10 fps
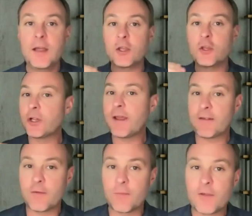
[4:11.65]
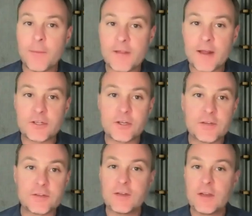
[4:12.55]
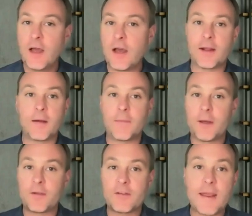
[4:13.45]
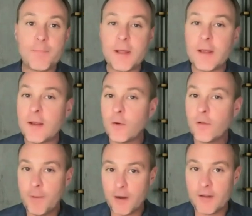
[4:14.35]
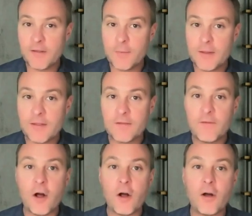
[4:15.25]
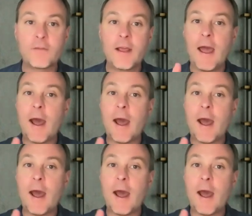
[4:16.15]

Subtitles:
It usually has some subsections like about sampling or the participants involved,